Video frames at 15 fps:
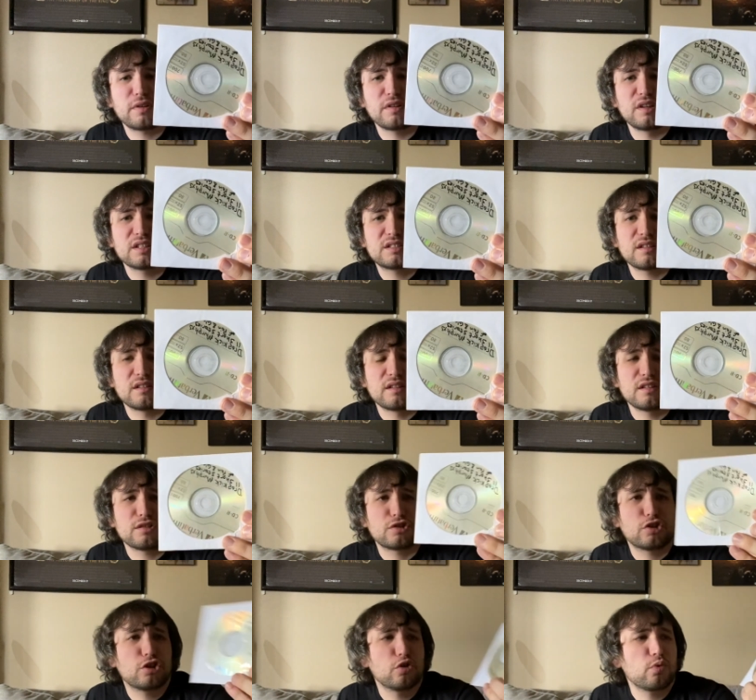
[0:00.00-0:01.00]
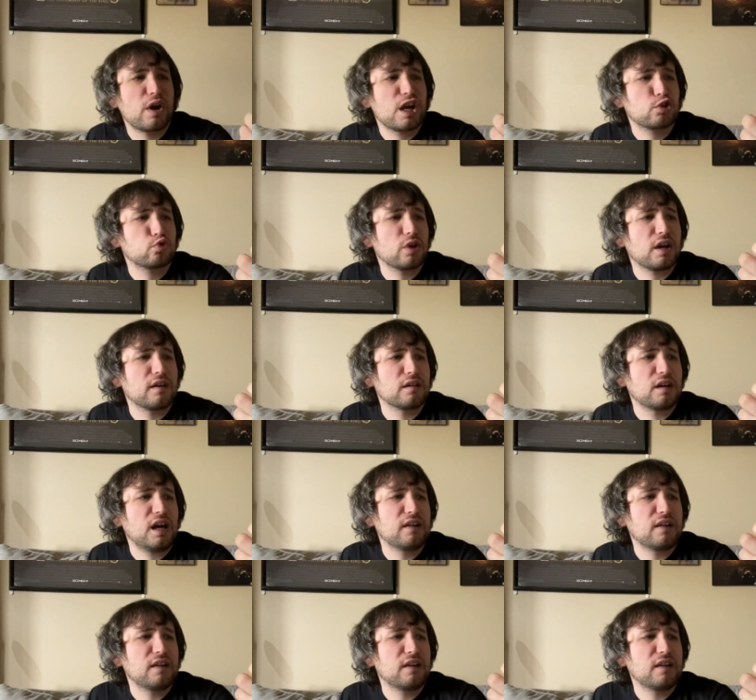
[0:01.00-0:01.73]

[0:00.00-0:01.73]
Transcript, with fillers: listen to this too. Actually, I,